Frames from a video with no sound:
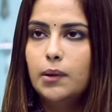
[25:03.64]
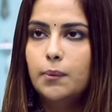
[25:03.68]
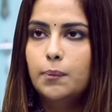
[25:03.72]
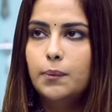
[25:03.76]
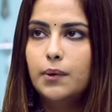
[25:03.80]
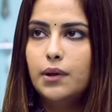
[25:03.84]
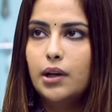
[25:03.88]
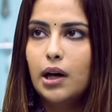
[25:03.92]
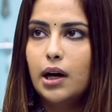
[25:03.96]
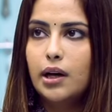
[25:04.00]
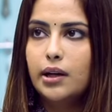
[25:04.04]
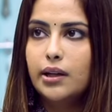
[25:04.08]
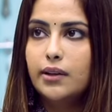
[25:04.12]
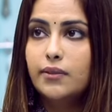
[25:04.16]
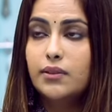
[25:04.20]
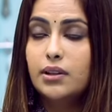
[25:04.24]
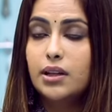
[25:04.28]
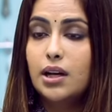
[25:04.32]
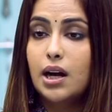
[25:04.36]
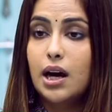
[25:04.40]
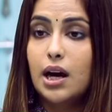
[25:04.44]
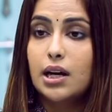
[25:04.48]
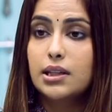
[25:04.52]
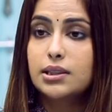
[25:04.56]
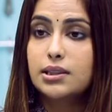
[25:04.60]
people are
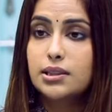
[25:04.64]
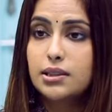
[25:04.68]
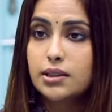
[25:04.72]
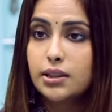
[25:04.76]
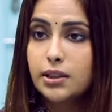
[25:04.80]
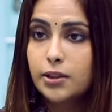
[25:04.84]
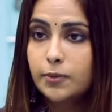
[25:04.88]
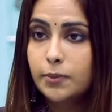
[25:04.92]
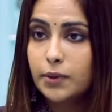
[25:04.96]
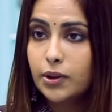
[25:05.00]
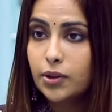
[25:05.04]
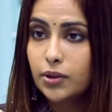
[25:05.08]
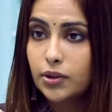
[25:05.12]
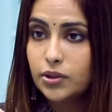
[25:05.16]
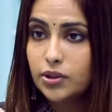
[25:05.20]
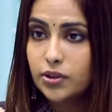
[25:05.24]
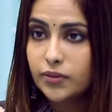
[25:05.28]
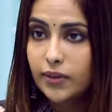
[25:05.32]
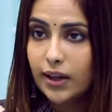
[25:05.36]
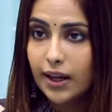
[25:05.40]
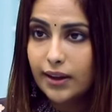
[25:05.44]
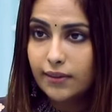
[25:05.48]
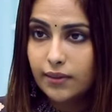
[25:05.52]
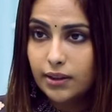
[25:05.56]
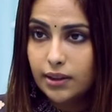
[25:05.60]
even casted because
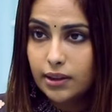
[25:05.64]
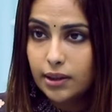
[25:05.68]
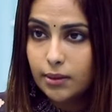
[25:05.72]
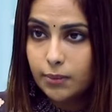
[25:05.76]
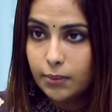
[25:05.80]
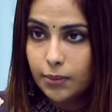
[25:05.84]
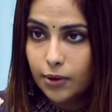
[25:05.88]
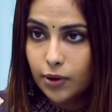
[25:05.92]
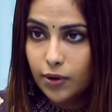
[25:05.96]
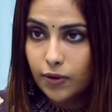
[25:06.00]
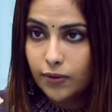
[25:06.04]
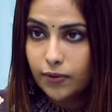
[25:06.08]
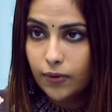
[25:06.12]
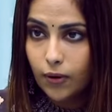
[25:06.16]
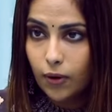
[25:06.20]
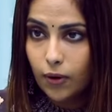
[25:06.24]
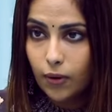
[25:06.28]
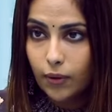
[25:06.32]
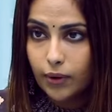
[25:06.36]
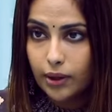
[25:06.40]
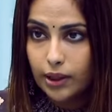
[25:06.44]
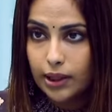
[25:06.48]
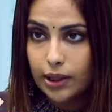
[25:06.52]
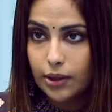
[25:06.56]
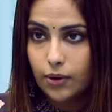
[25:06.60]
of having number of
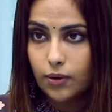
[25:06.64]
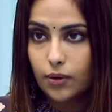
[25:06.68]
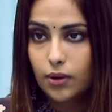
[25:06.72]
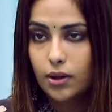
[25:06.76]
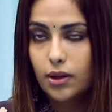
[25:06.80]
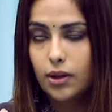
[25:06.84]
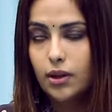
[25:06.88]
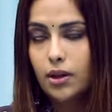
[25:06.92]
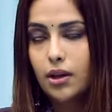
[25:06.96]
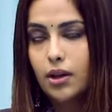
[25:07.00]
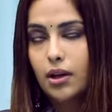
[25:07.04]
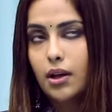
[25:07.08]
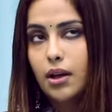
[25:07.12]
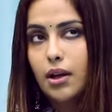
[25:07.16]
following and all.